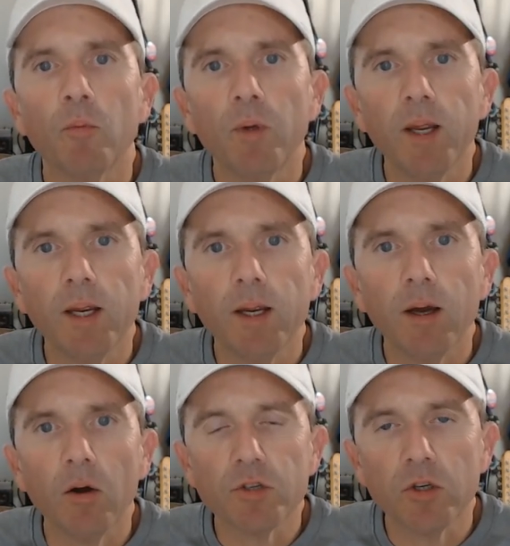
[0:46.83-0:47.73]
We
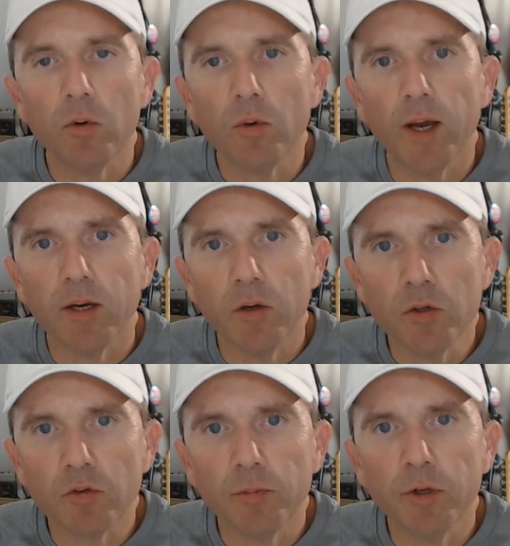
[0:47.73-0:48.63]
also got
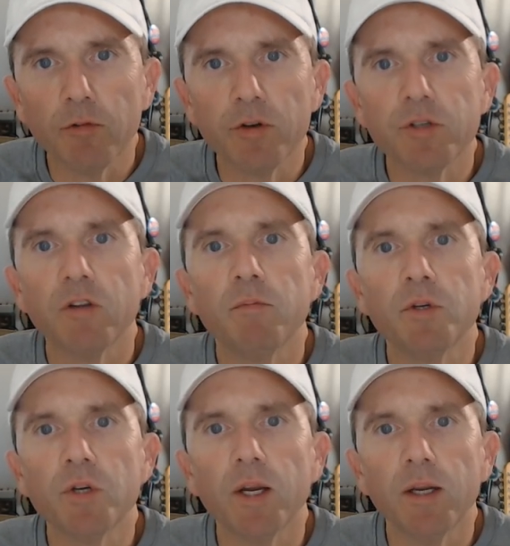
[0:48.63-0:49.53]
news from the University of
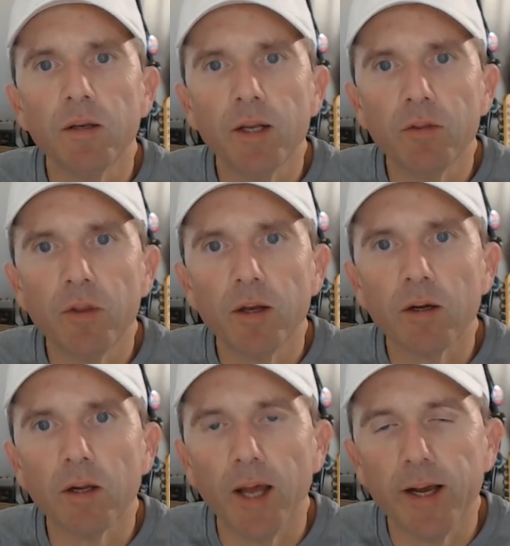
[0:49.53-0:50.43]
Michigan that the
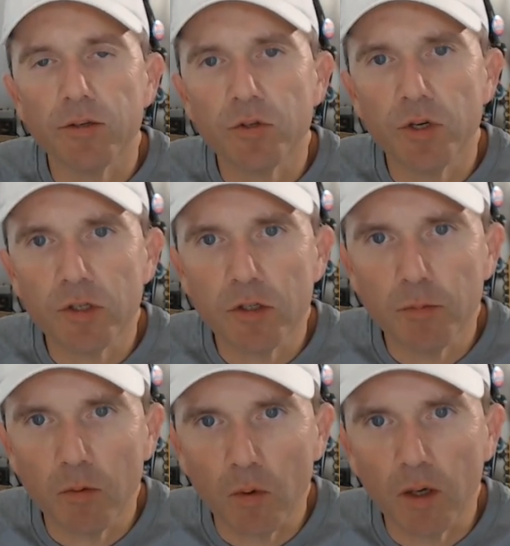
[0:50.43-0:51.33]
class Jason's
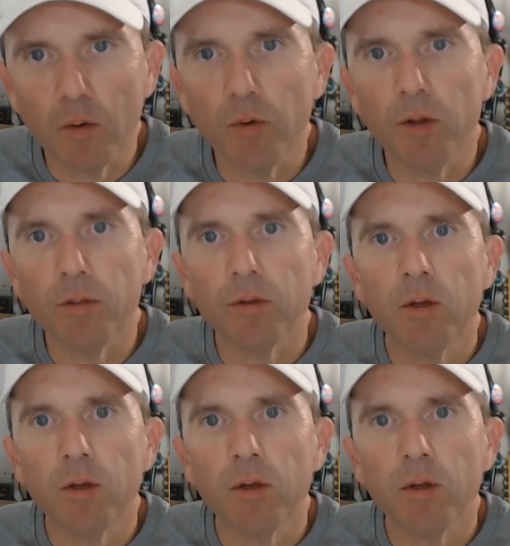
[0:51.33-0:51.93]
been working with,